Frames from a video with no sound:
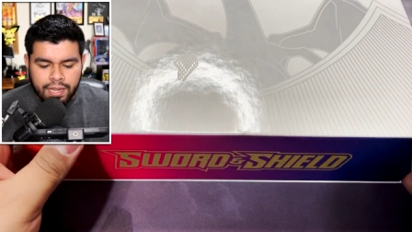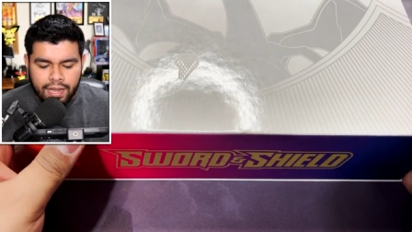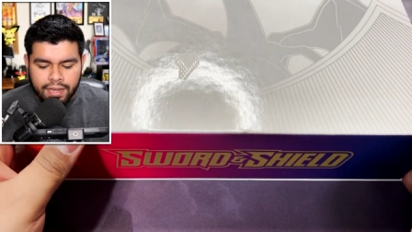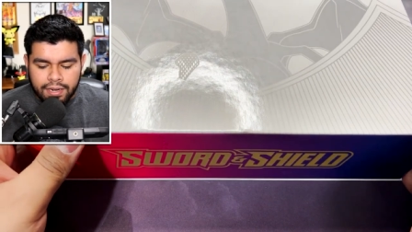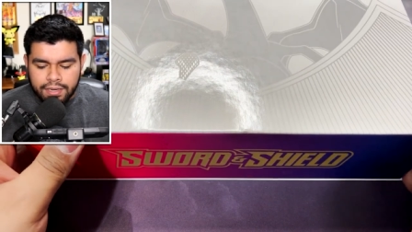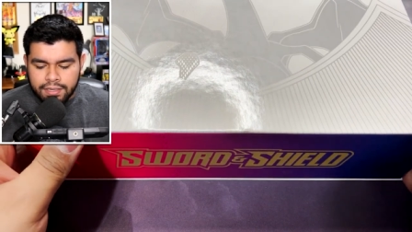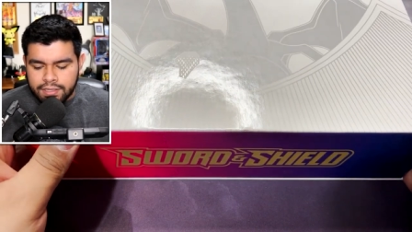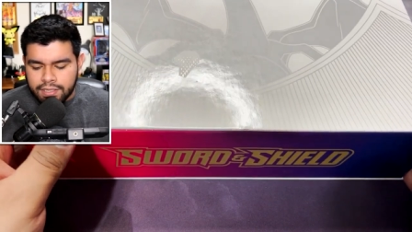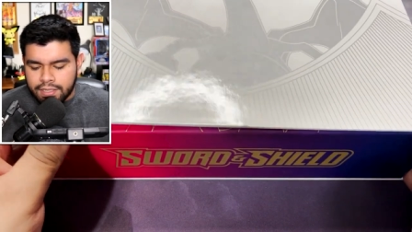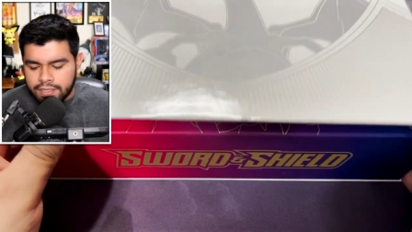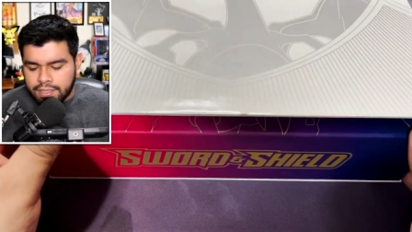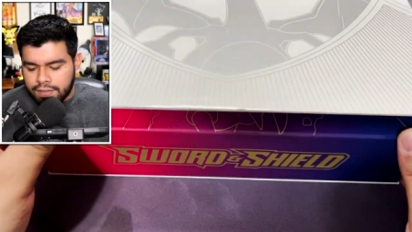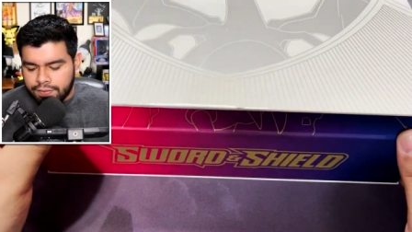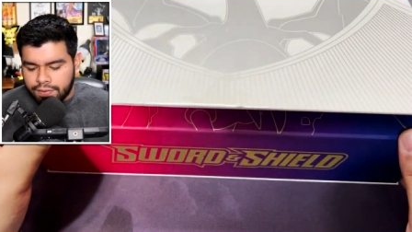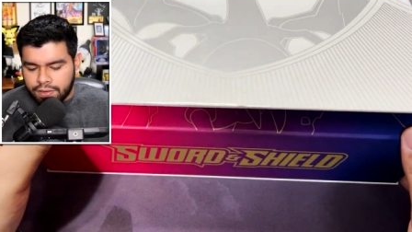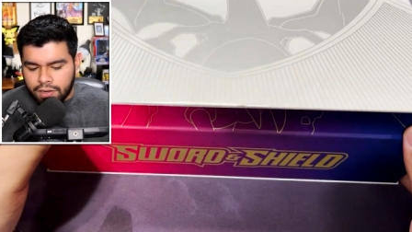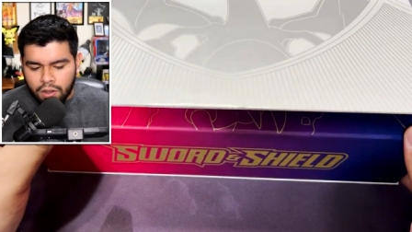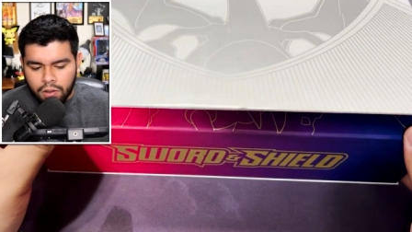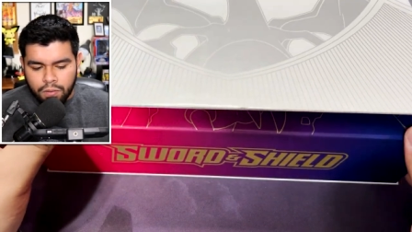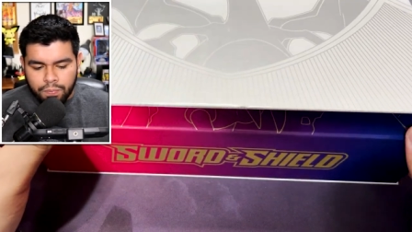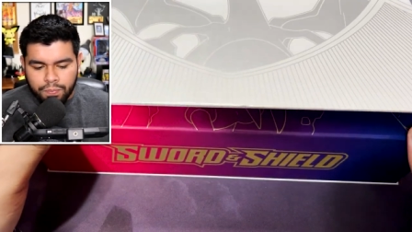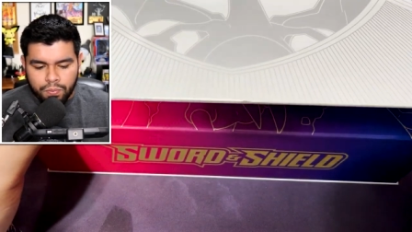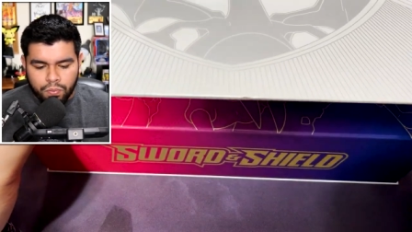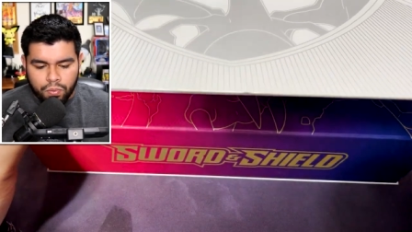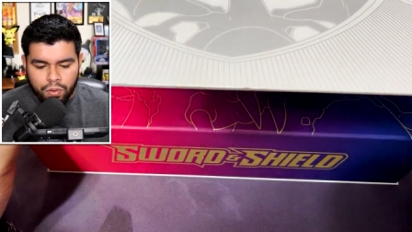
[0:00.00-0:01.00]
How does this even
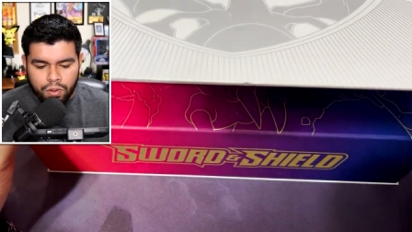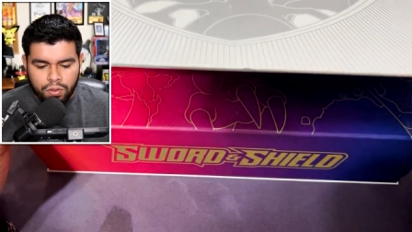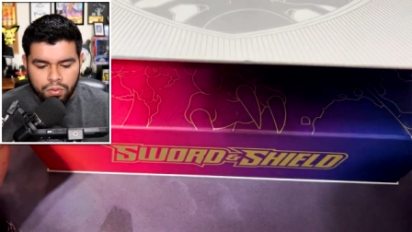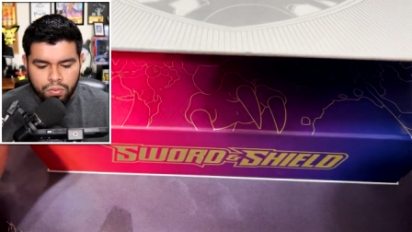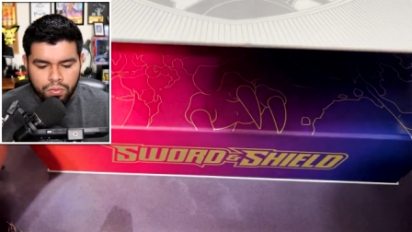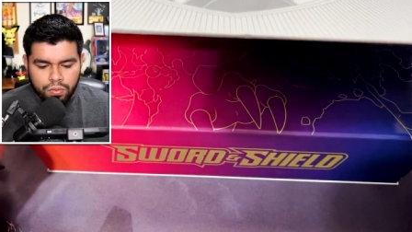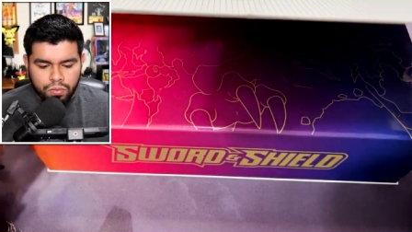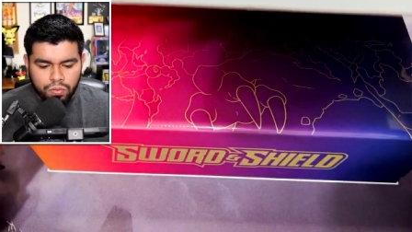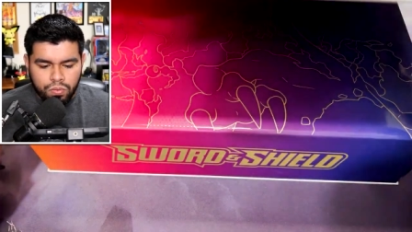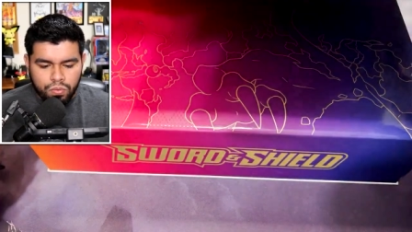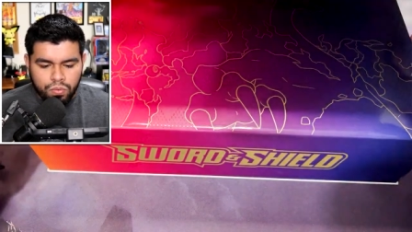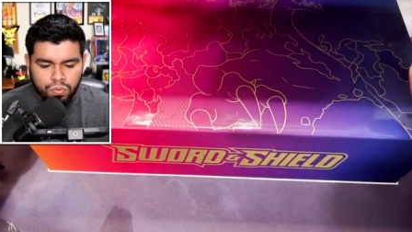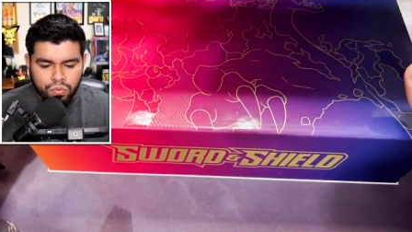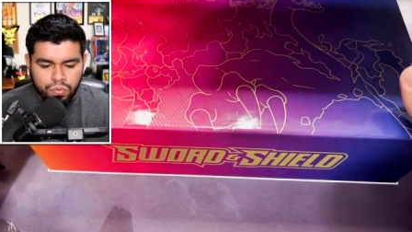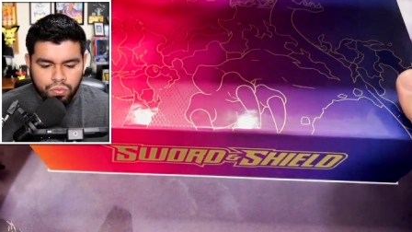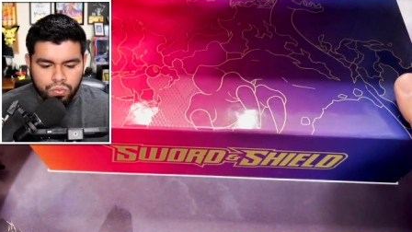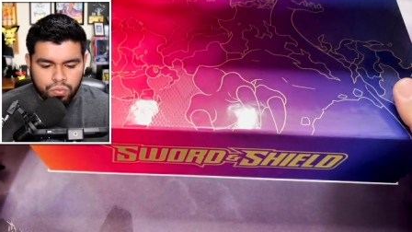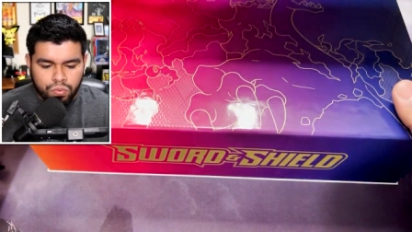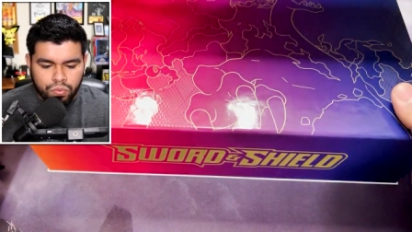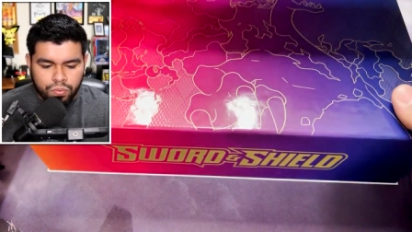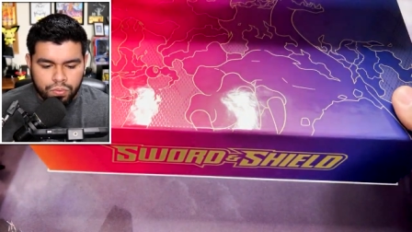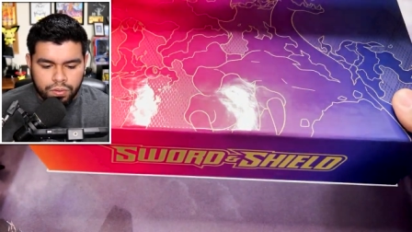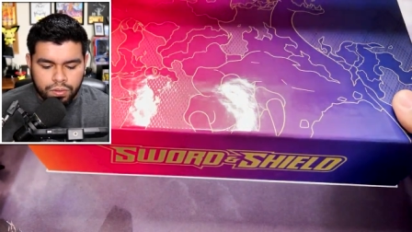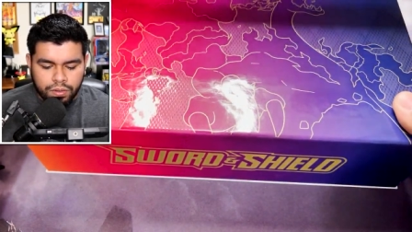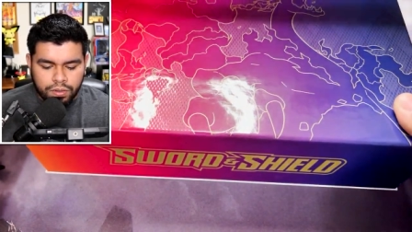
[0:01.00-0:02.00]
open?
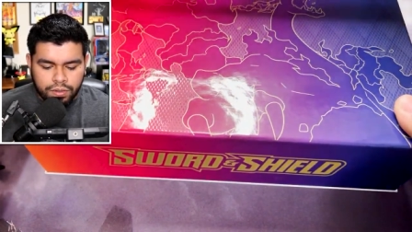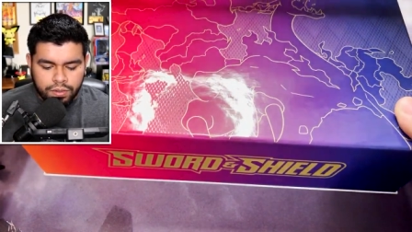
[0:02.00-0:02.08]
Whoa.